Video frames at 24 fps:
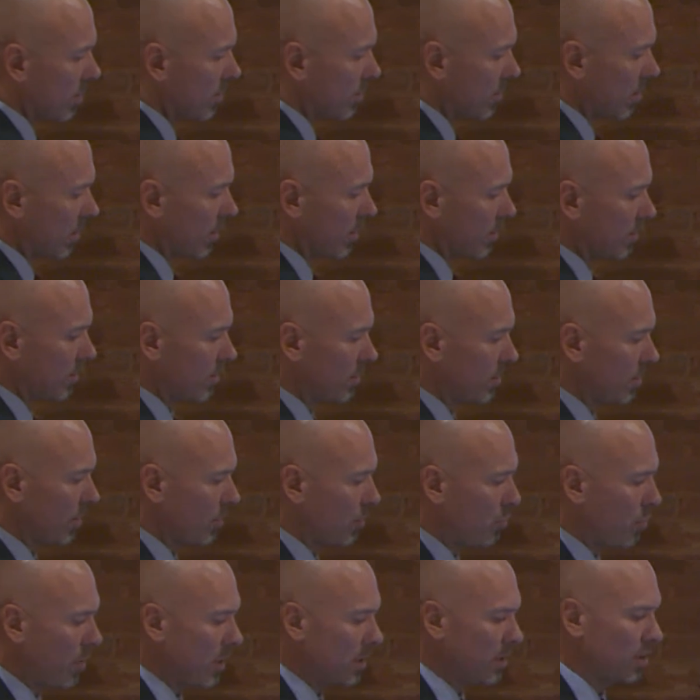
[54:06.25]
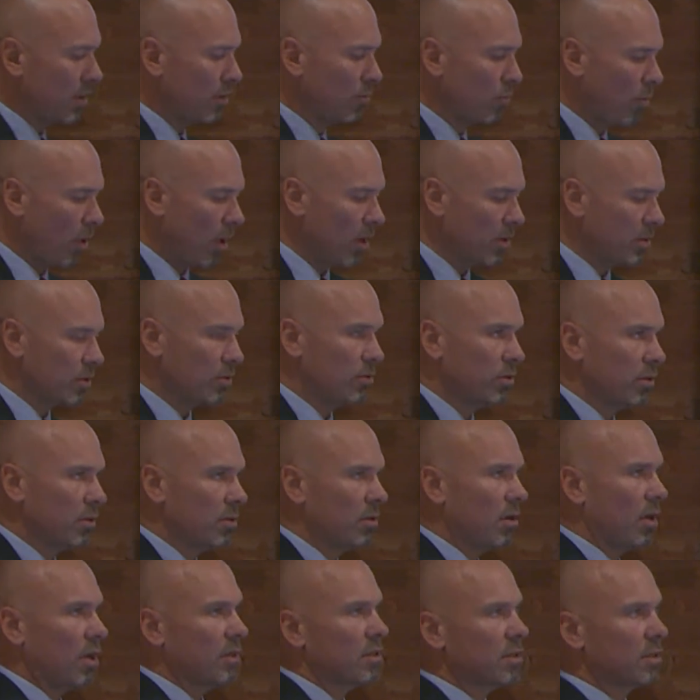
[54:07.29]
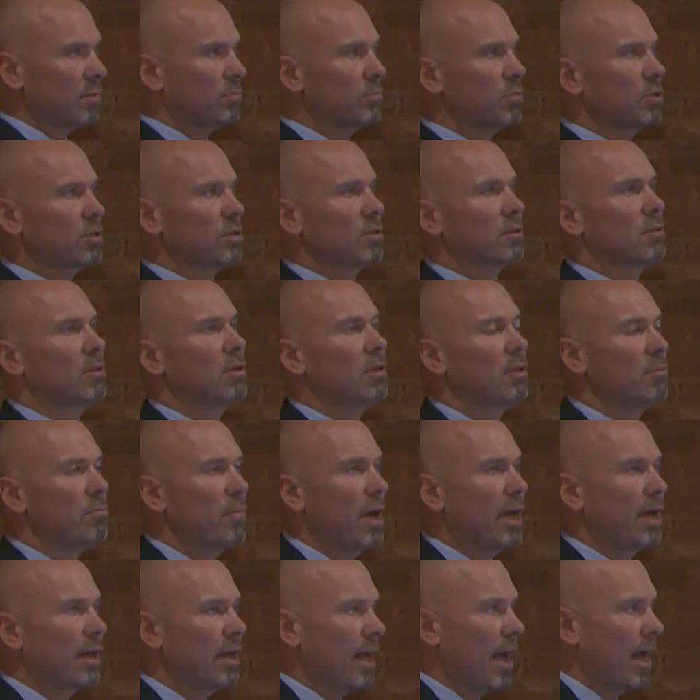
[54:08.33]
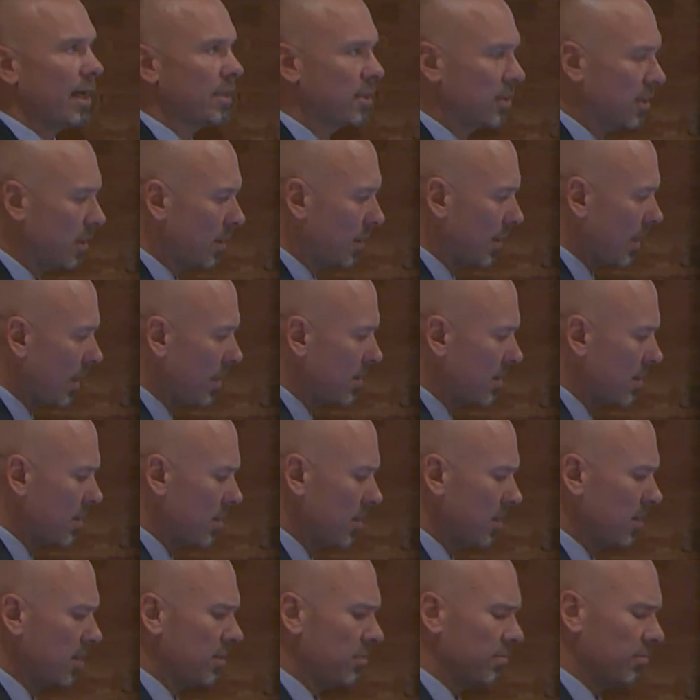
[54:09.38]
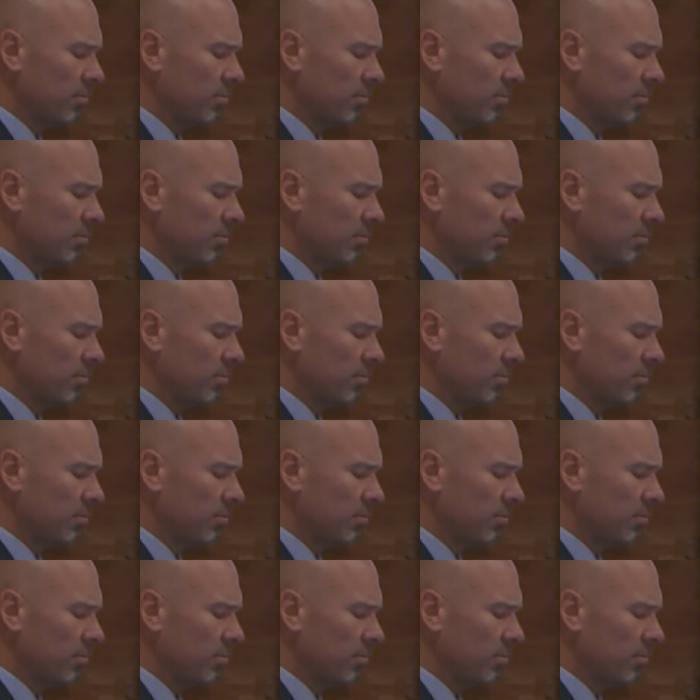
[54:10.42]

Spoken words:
the question was, could customs make an action against this?